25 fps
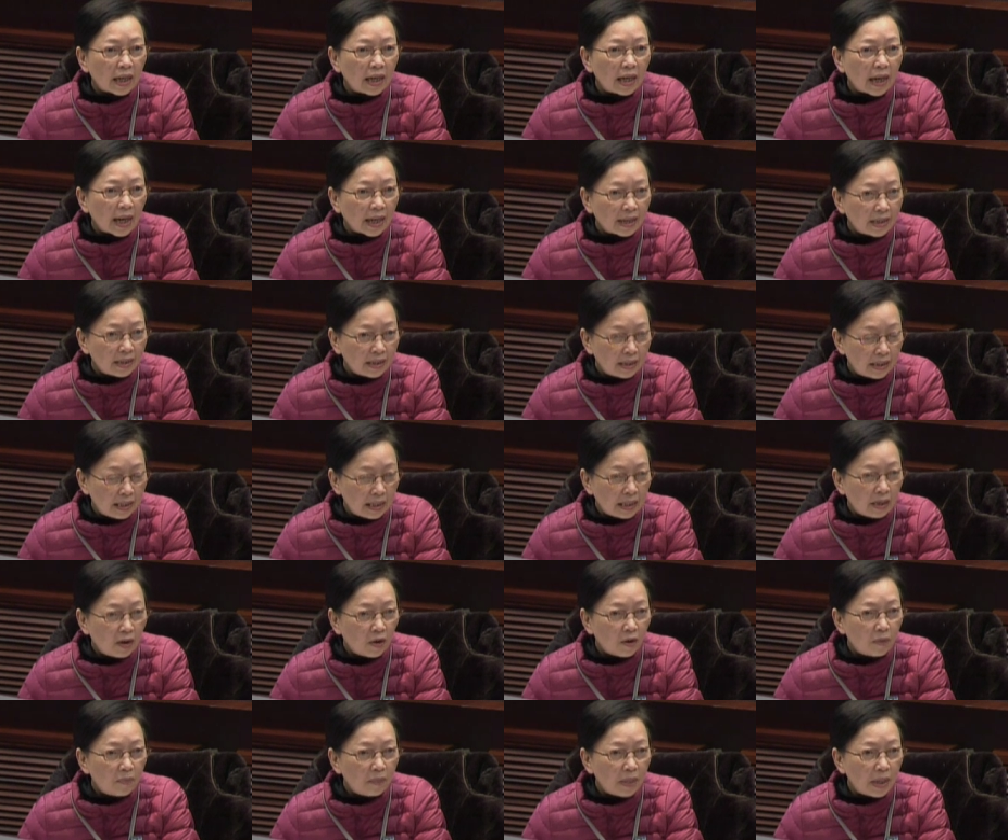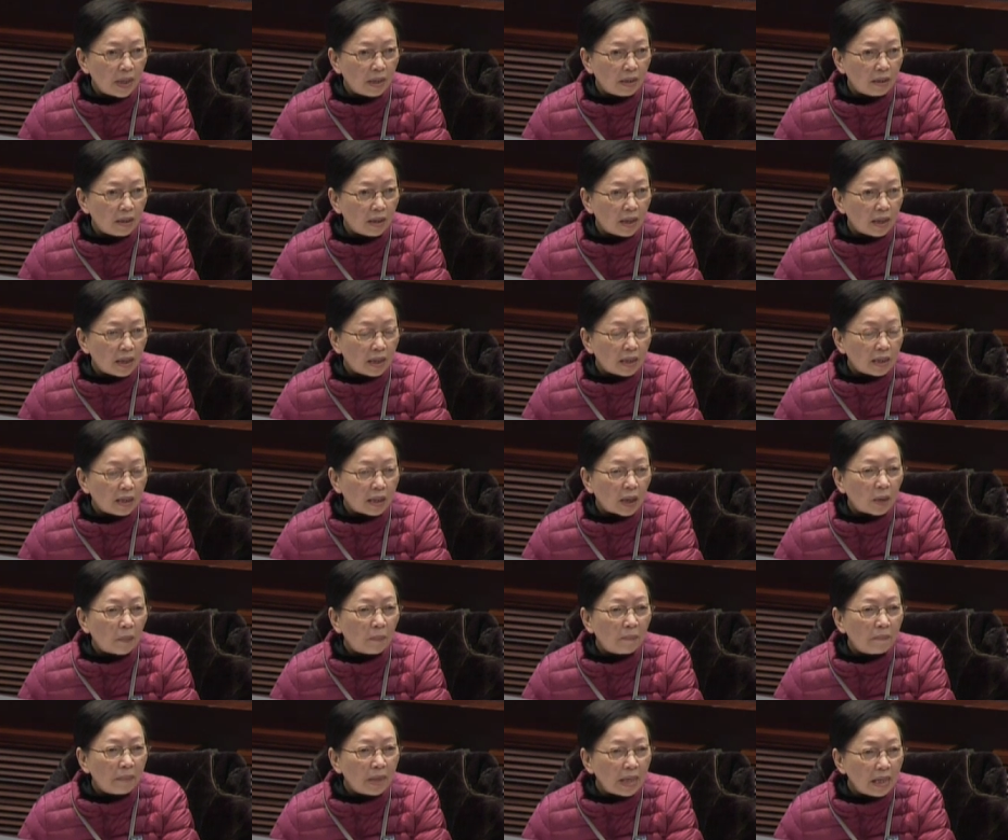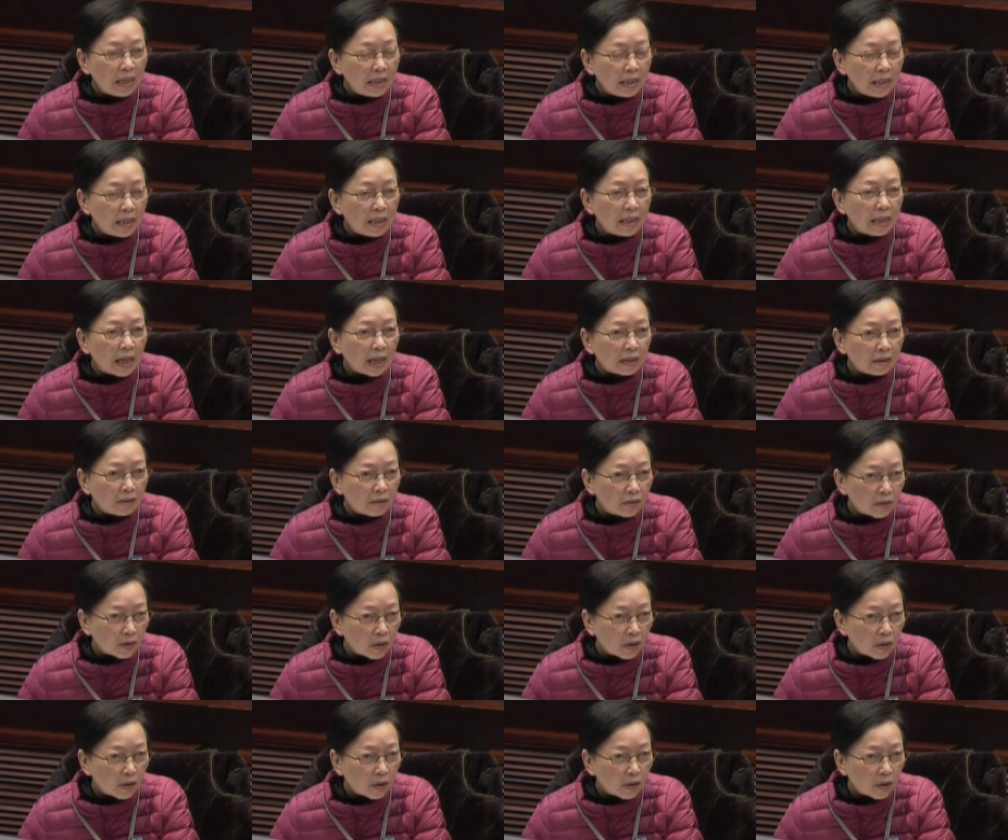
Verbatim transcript: 10 successful projects.